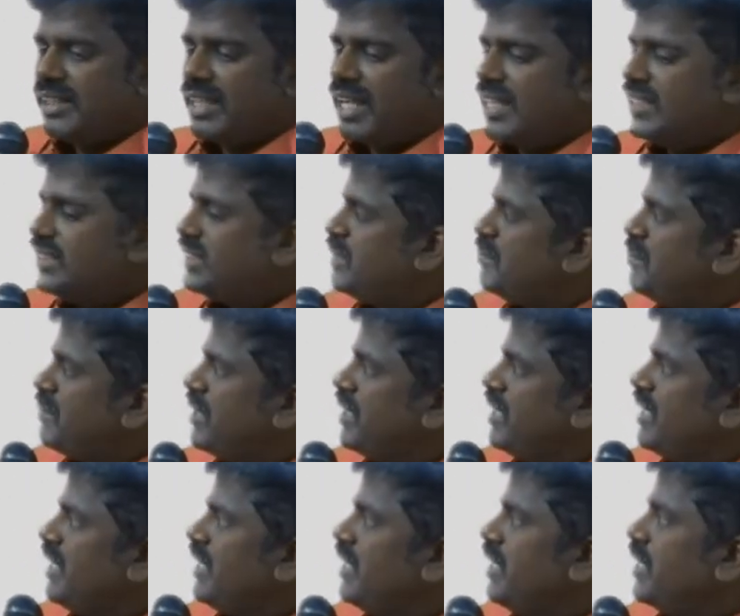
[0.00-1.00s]
And
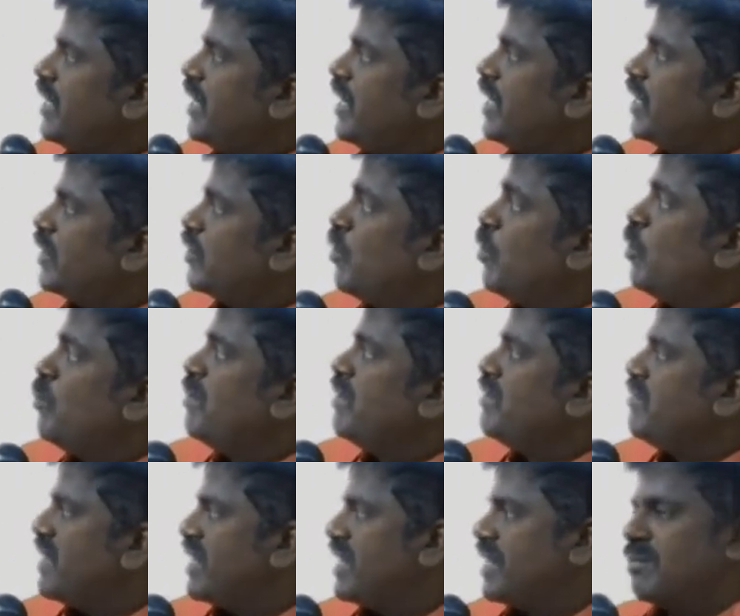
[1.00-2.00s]
similarly, global
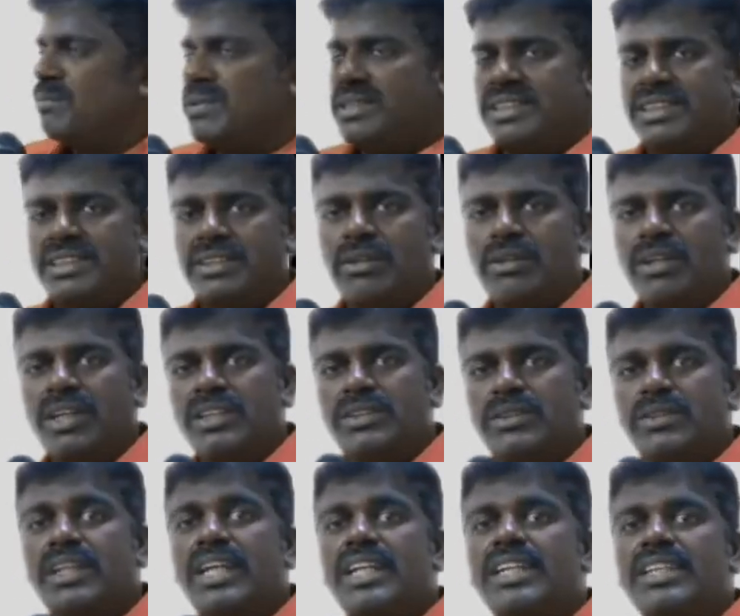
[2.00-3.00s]
variables, okay, so that